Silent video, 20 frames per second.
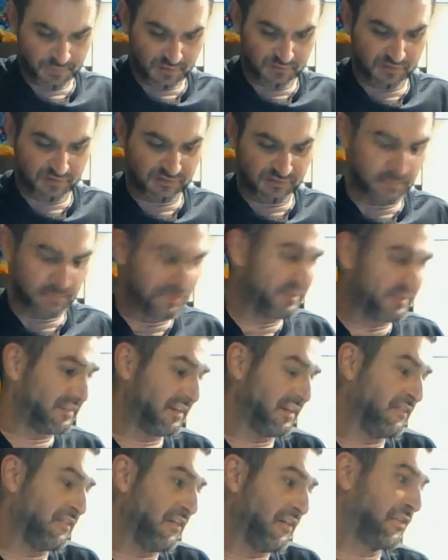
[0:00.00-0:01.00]

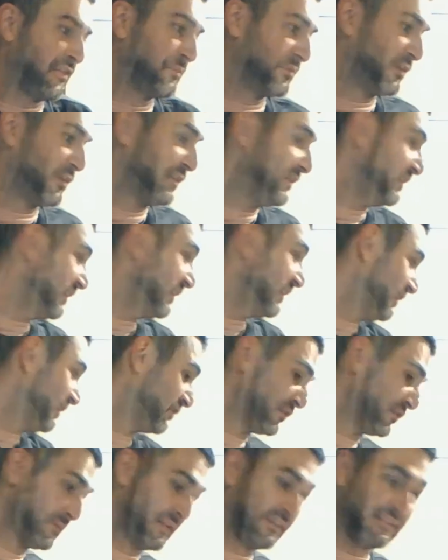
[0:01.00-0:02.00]
15% of all the proceeds
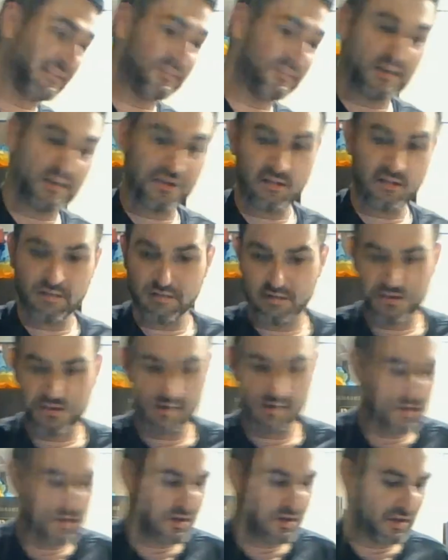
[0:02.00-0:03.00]
from its sale
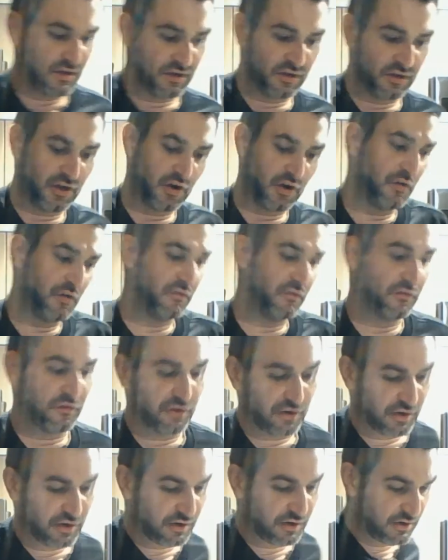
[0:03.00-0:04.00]
go
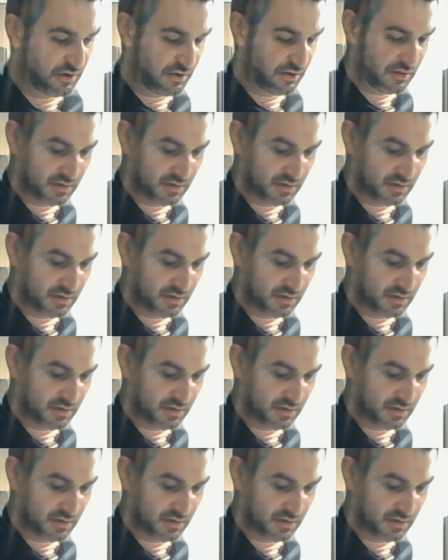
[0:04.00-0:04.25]
for